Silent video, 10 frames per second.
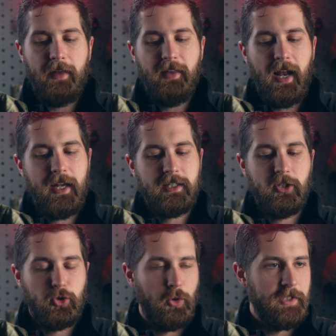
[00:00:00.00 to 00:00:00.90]
and that has
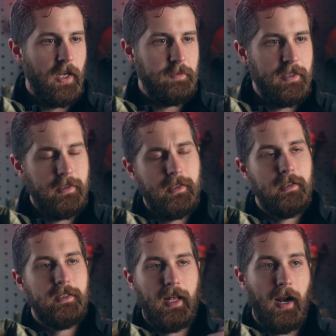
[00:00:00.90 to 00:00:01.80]
controlled
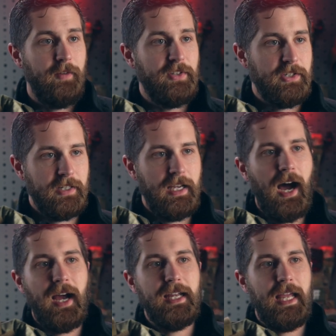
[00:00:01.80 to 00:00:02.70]
substances that obviously
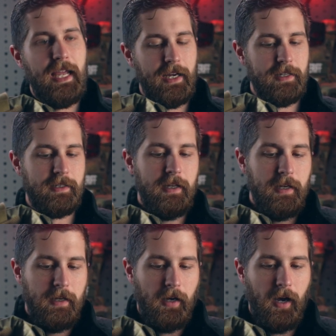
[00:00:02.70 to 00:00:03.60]
I can't
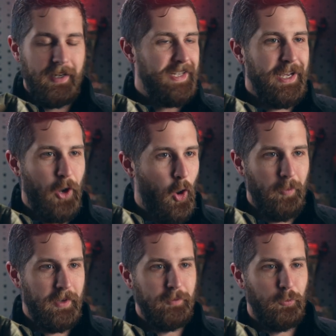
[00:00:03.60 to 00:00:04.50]
Uh, take
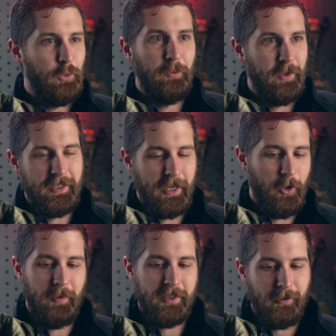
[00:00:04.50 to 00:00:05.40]
home and wouldn't want to
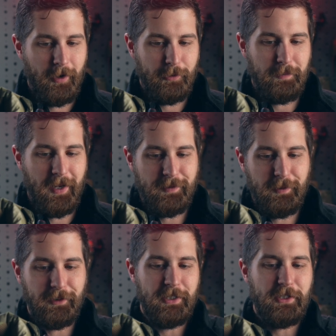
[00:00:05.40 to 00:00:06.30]
take home. That's a lot of
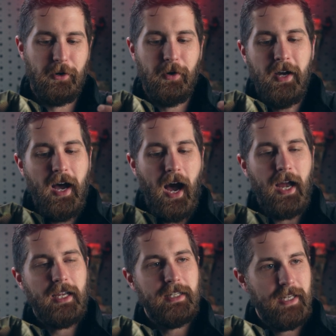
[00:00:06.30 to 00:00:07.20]
responsibility. So
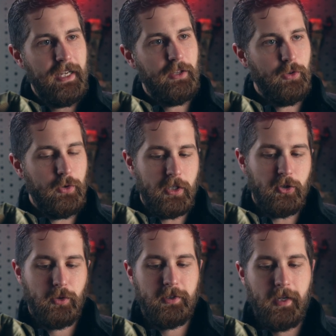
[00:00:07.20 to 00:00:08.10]
I can take those
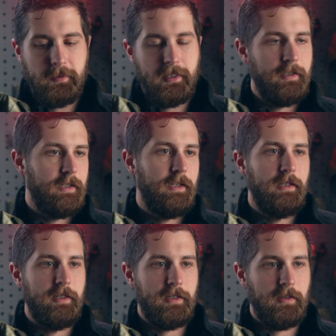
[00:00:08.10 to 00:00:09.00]
controlled
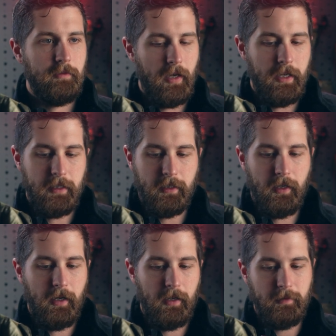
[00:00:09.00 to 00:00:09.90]
substances like
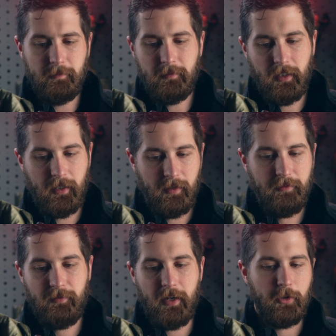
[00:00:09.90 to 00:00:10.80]
uh, uh,
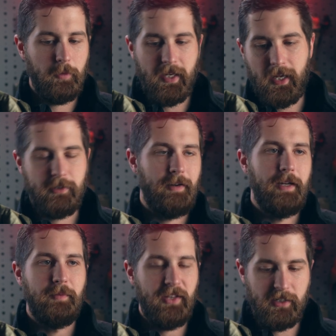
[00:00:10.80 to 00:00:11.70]
fentanyl,
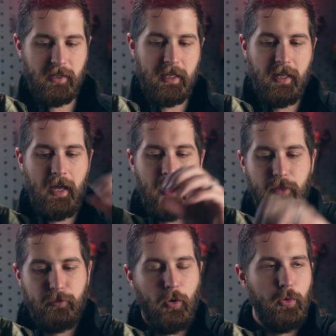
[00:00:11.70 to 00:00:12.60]
midazolam, things like that,
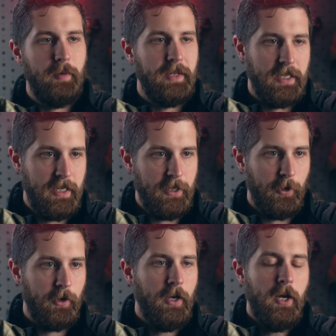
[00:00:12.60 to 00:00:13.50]
and throw them in here